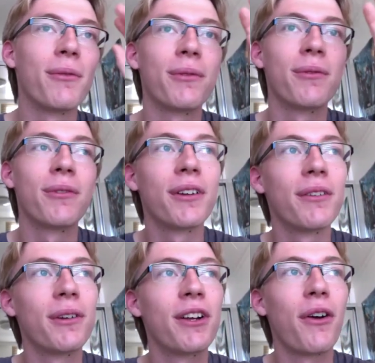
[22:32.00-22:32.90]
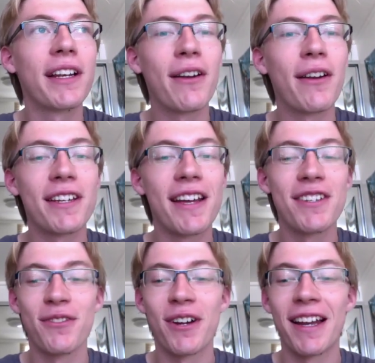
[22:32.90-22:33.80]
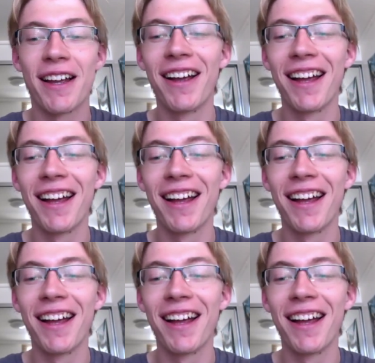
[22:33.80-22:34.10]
we're going down a tangent right now.